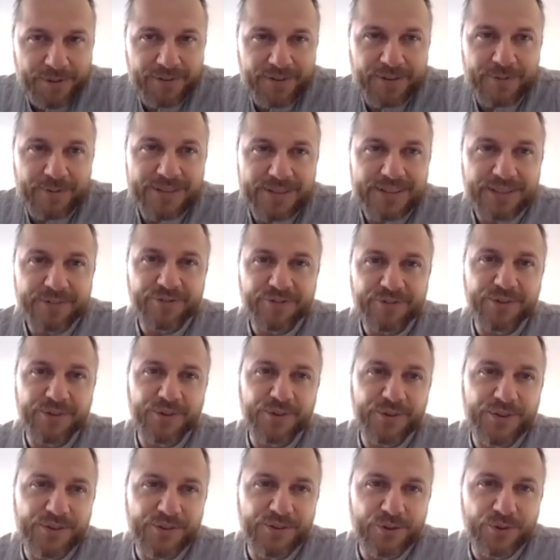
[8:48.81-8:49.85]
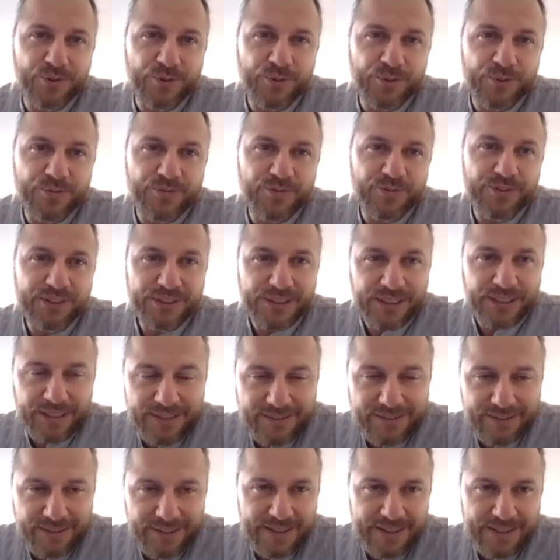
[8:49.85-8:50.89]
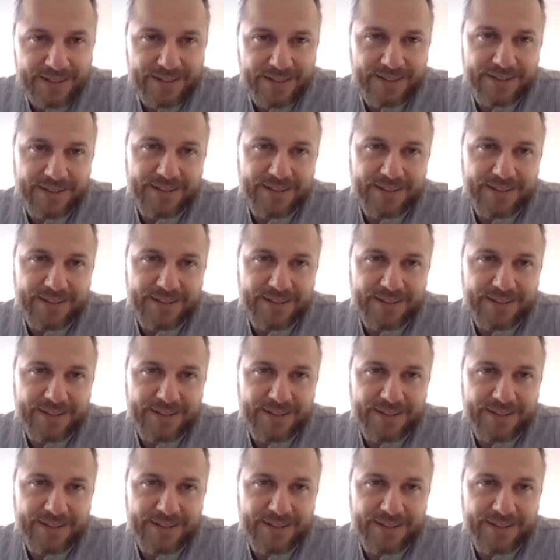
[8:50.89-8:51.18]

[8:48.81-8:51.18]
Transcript: It was difficult to facilitate